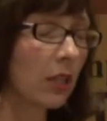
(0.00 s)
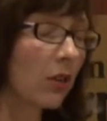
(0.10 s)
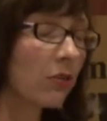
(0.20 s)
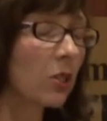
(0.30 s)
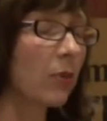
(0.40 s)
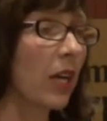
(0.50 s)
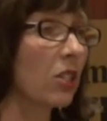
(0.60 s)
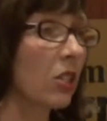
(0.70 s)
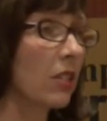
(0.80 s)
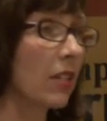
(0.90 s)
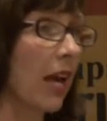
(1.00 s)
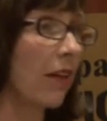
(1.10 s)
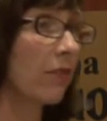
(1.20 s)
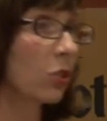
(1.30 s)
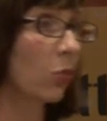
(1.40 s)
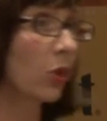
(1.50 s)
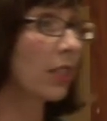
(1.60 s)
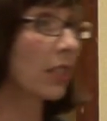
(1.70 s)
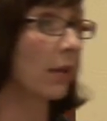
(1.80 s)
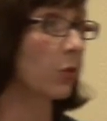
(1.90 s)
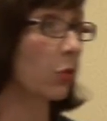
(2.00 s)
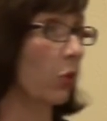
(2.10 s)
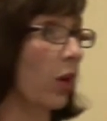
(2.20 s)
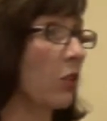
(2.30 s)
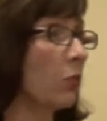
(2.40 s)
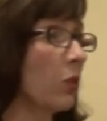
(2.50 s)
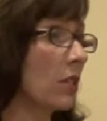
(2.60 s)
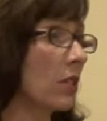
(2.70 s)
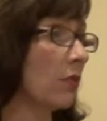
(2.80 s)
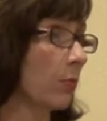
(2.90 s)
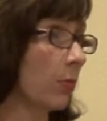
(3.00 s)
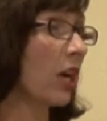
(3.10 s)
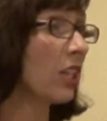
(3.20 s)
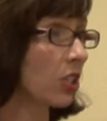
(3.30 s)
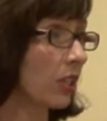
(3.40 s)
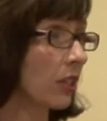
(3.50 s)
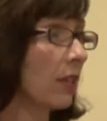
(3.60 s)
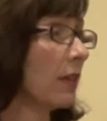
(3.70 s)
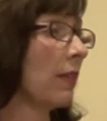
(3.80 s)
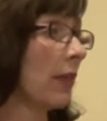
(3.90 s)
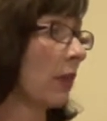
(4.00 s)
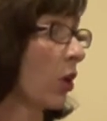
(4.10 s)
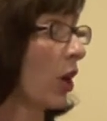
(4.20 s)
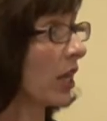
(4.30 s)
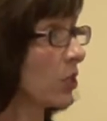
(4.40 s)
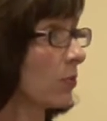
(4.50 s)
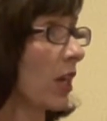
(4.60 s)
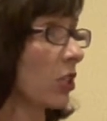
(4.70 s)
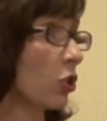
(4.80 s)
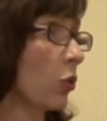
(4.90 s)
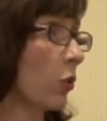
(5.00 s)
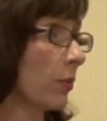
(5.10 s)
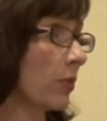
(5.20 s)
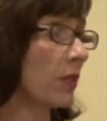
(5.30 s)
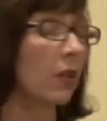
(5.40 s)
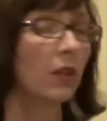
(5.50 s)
low vision patients have a 20 times greater risk of depression than their age-matched norms.